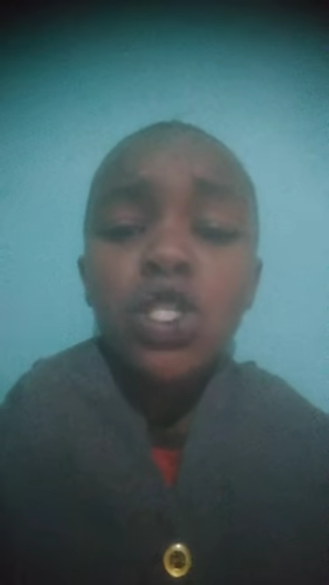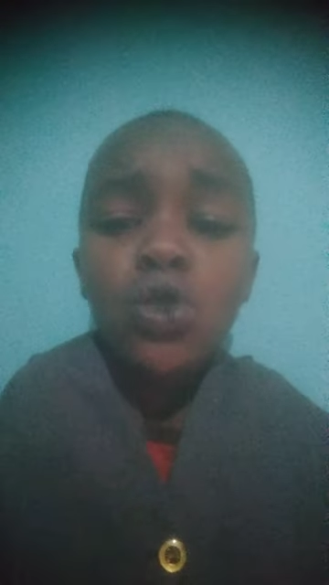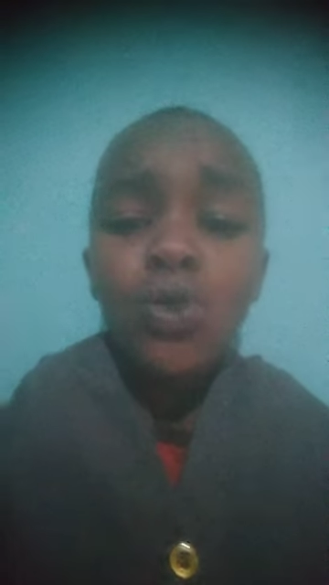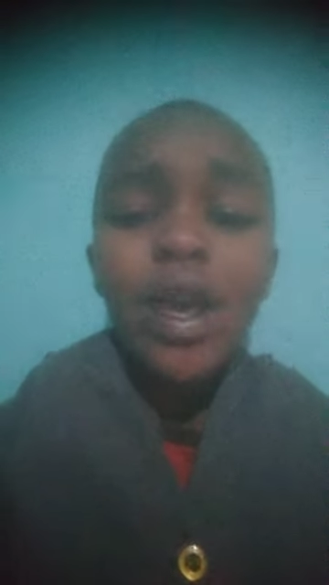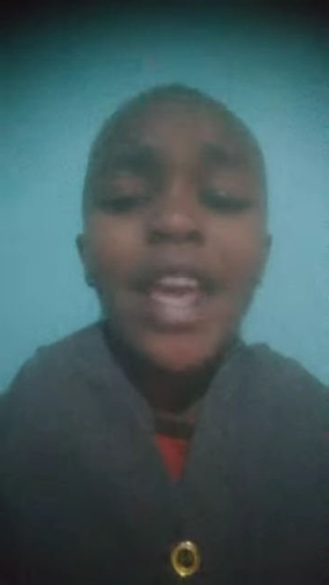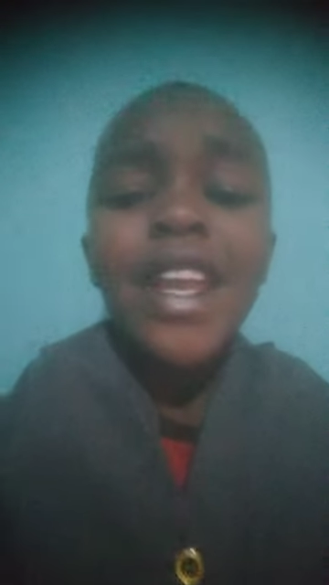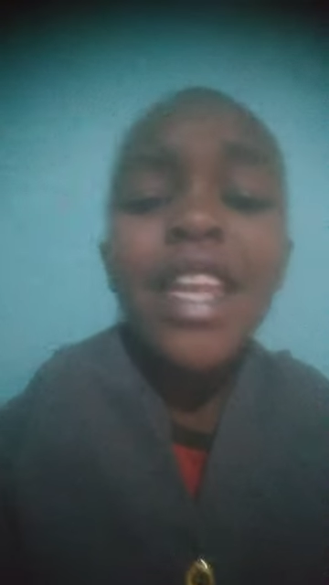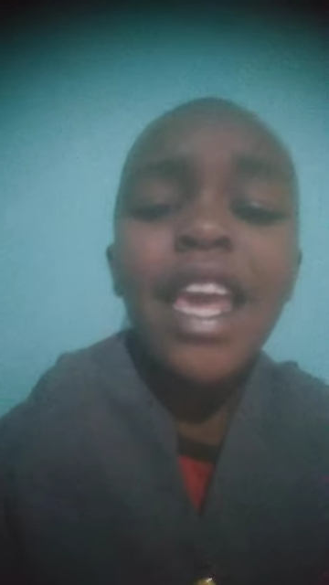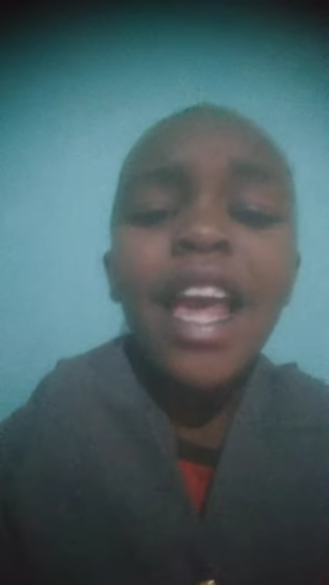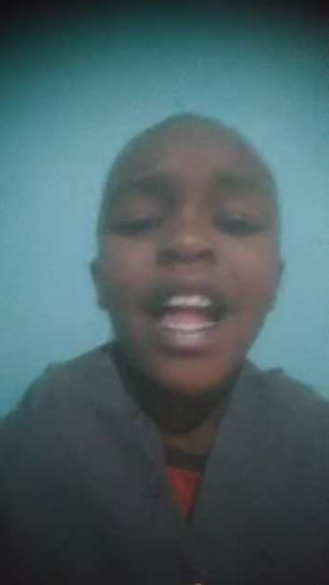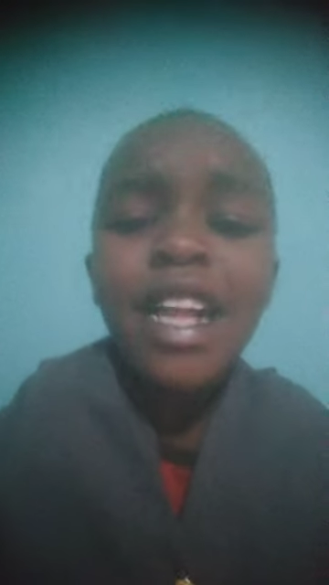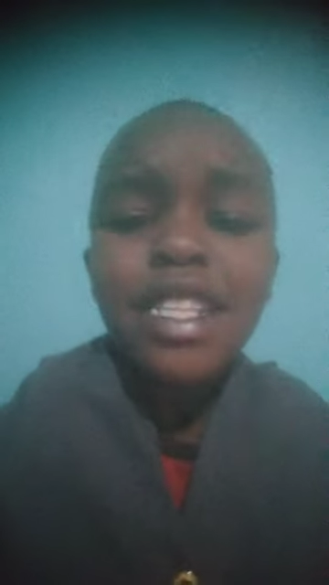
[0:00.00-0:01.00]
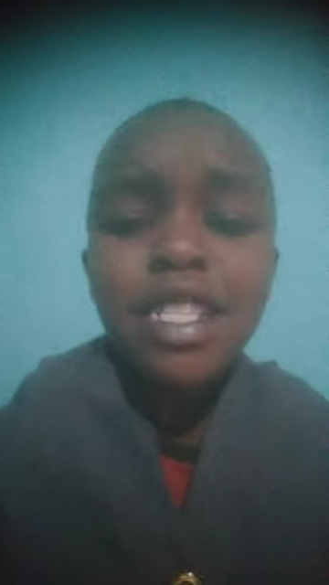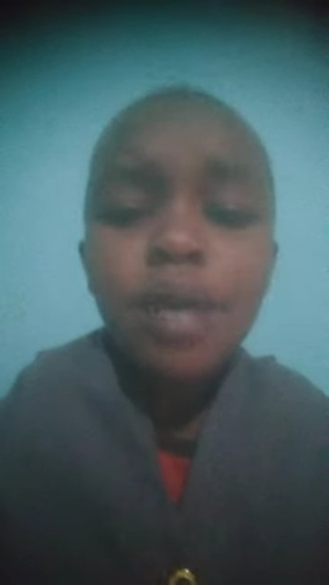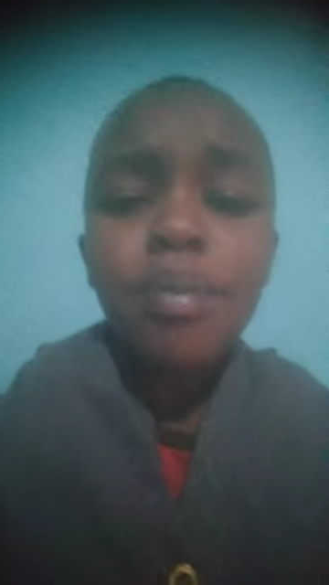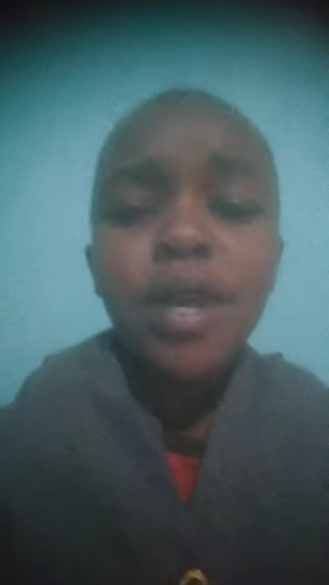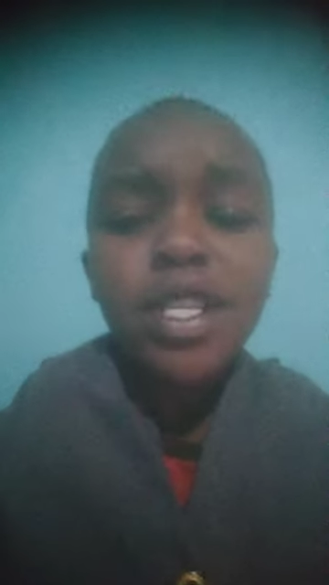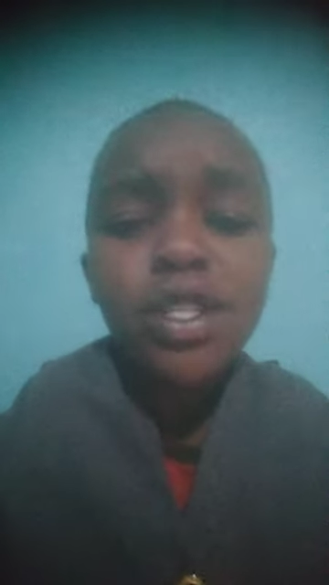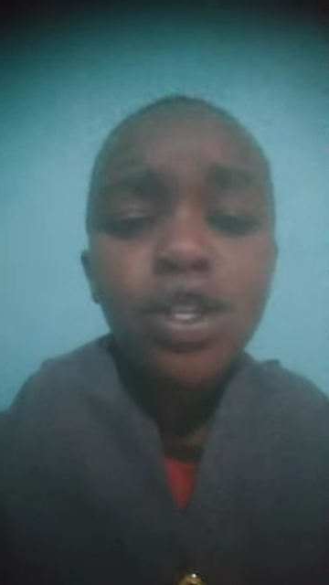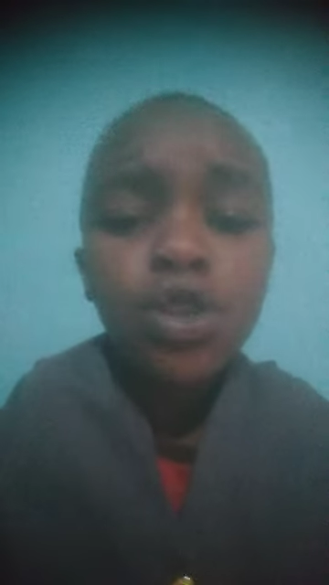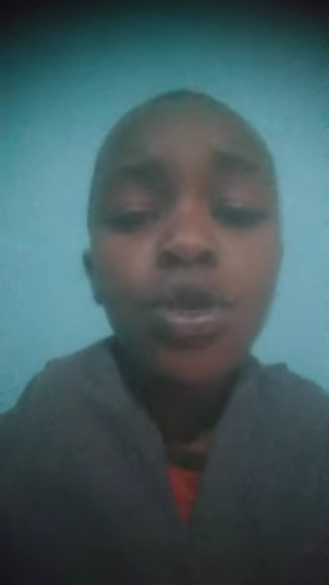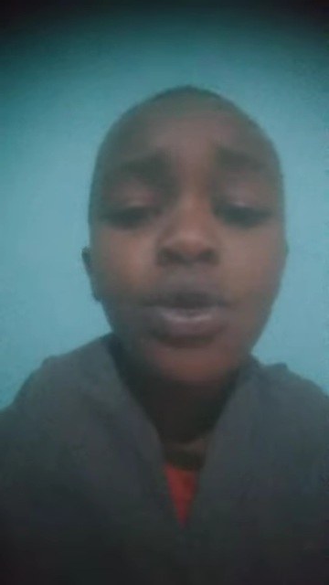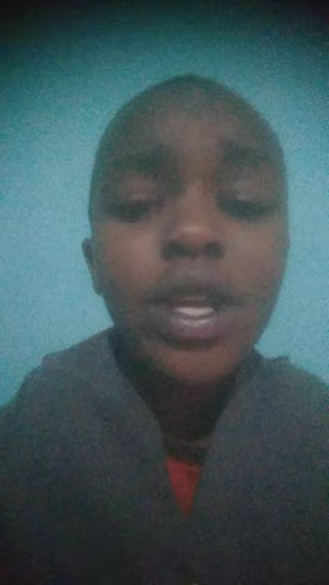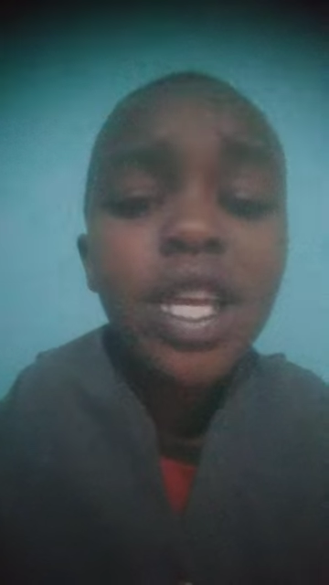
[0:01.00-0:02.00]
to any elder person
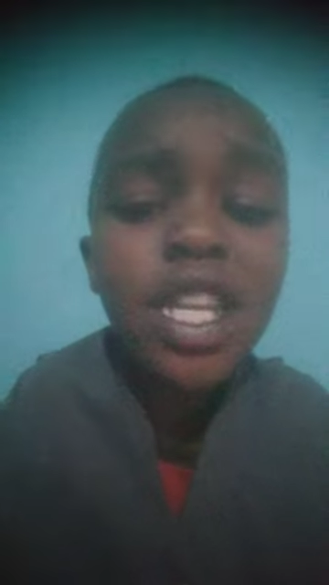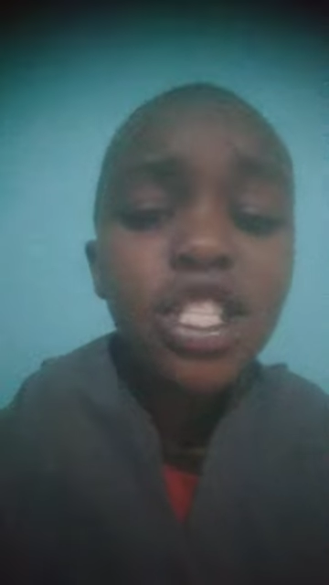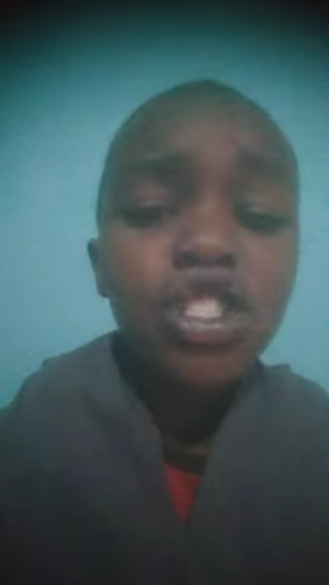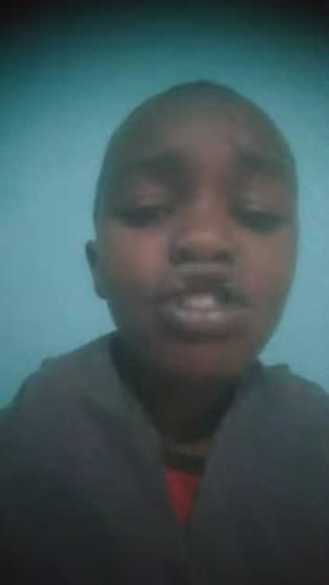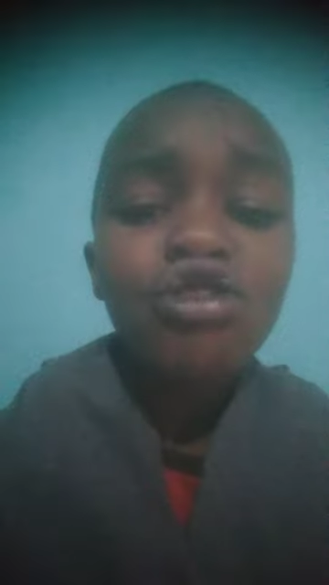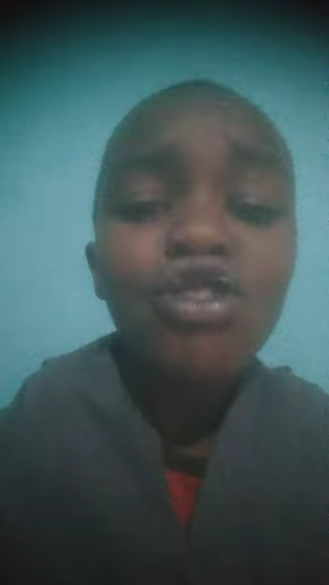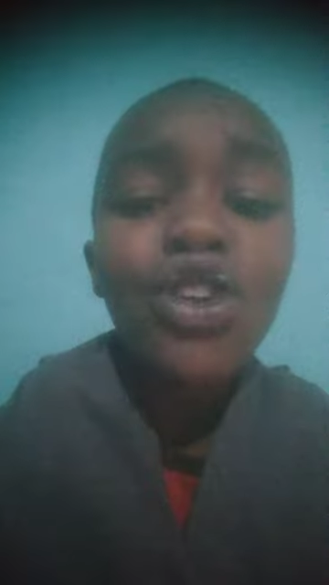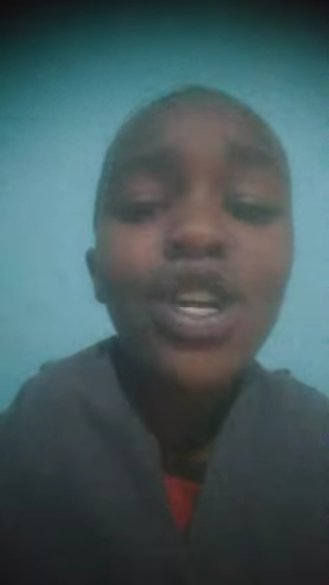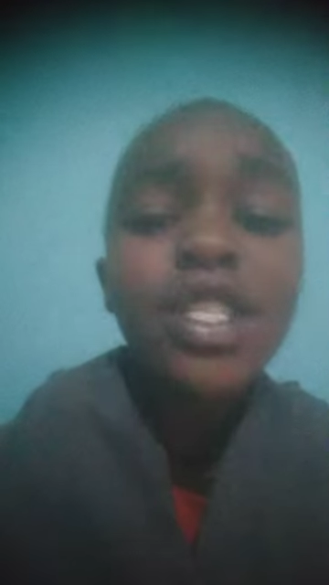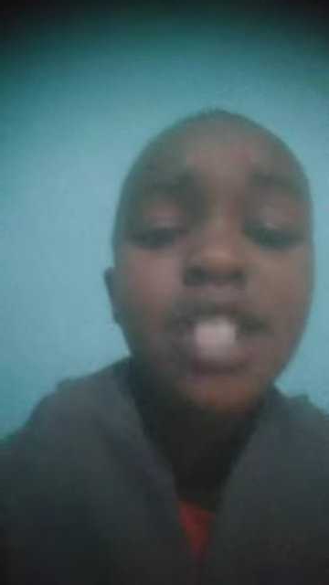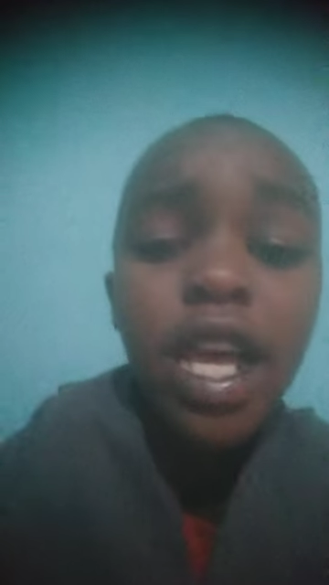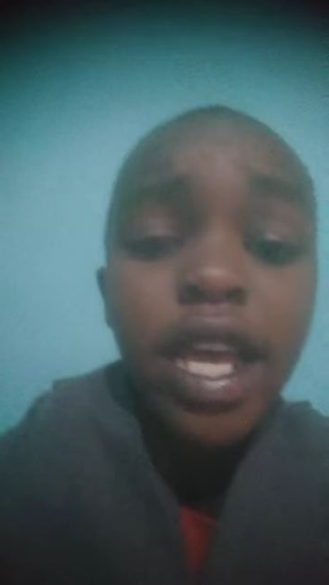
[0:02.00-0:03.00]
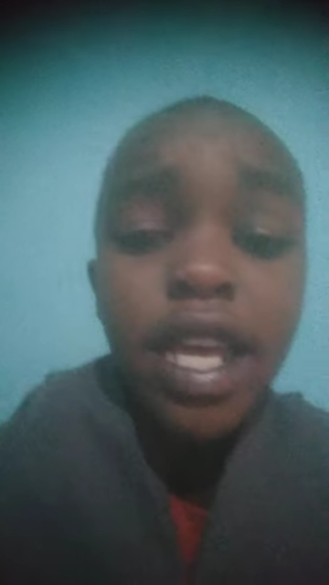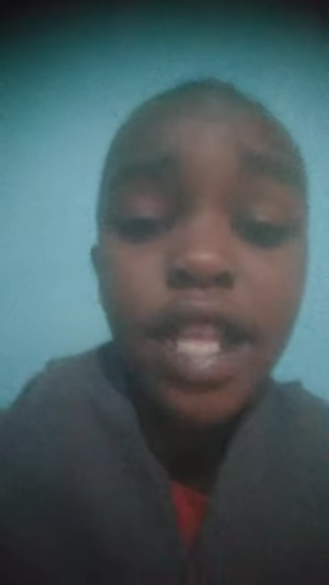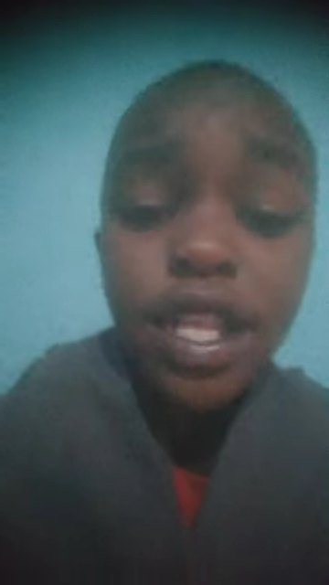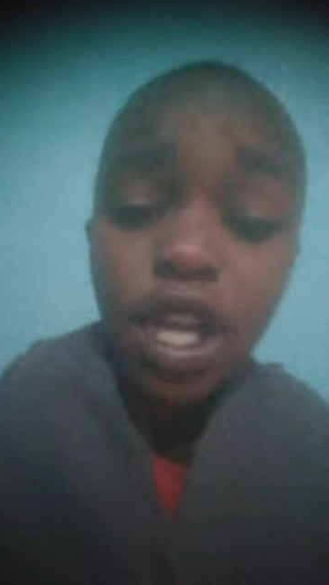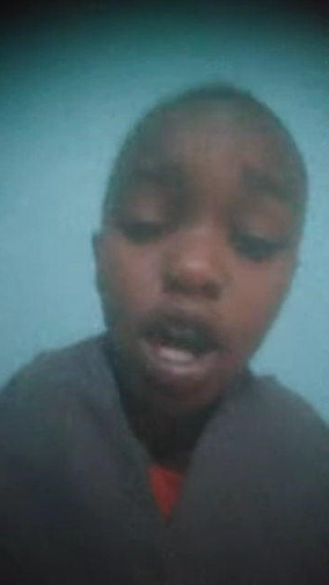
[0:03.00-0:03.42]
who we can trust in the